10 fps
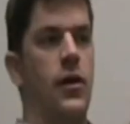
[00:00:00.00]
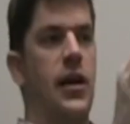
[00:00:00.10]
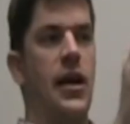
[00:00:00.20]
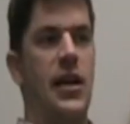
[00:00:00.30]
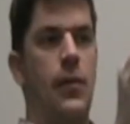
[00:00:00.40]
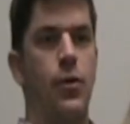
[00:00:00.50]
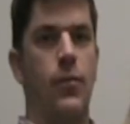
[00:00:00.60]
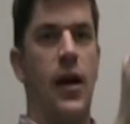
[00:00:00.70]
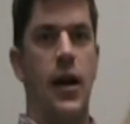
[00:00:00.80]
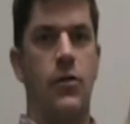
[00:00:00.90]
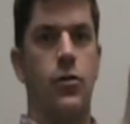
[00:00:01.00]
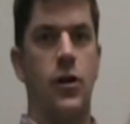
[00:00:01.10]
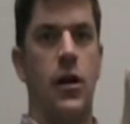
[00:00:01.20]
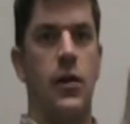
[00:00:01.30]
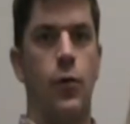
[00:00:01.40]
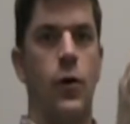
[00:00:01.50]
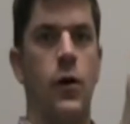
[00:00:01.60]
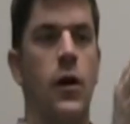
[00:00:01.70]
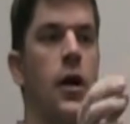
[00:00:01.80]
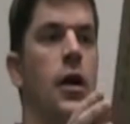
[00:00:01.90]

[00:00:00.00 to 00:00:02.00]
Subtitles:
Okay, I can't put my hand through there anymore.